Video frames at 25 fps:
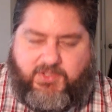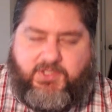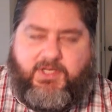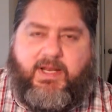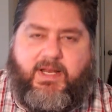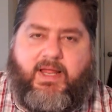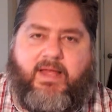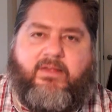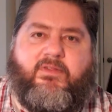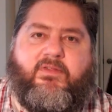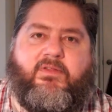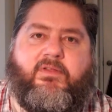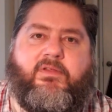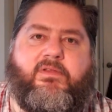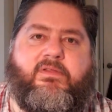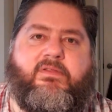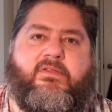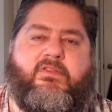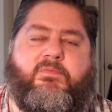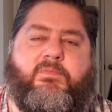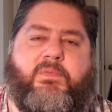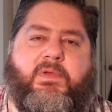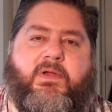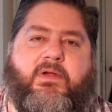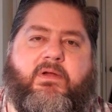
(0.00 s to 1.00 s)
excellent
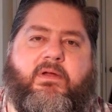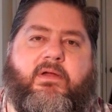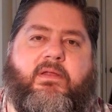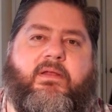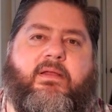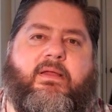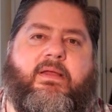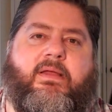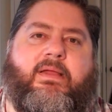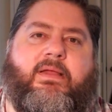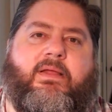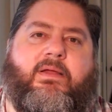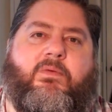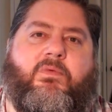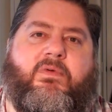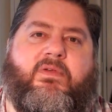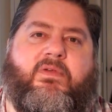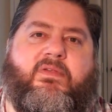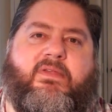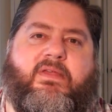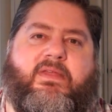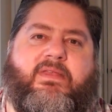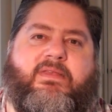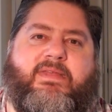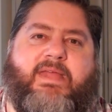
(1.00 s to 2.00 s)
spirit
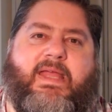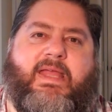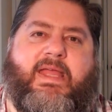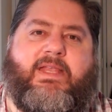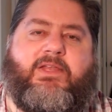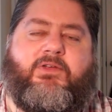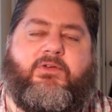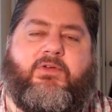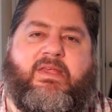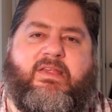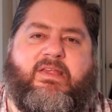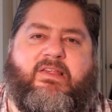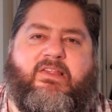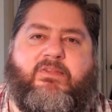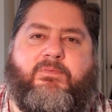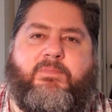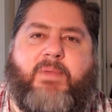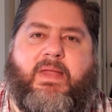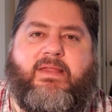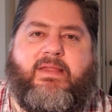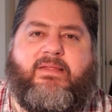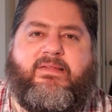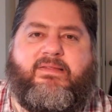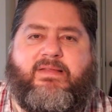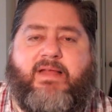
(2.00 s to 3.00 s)
was in Daniel. He
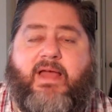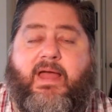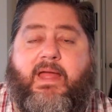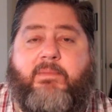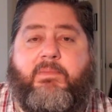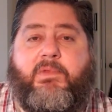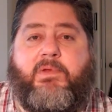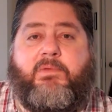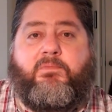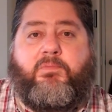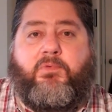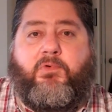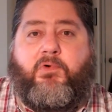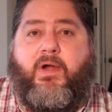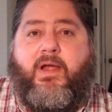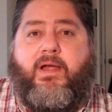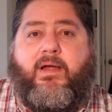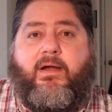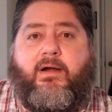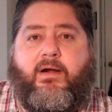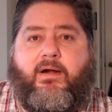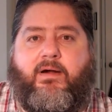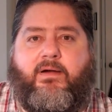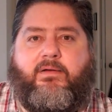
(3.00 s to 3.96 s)
spent his time in prayer.